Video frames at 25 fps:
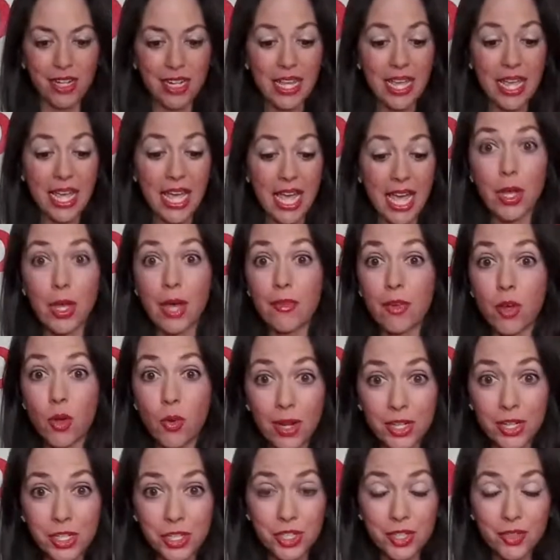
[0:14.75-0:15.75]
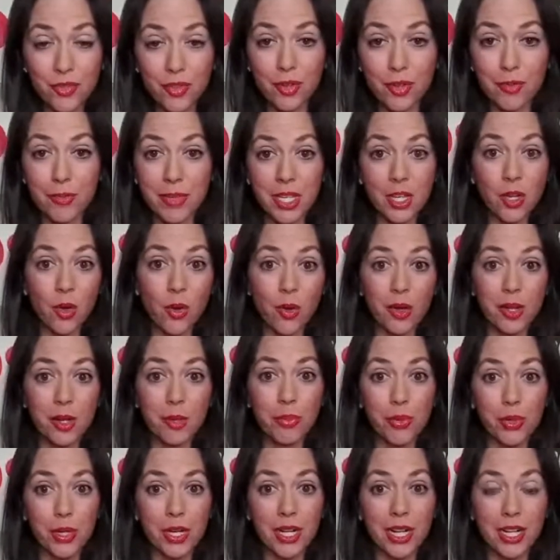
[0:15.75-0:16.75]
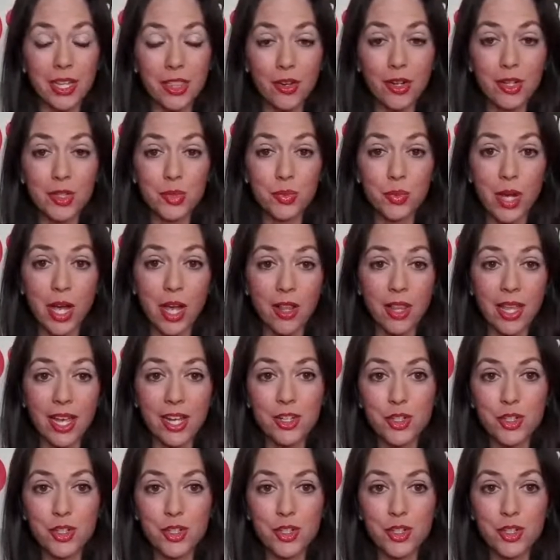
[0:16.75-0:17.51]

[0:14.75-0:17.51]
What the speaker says: And if you have a question for me, go ahead and put it in there as well.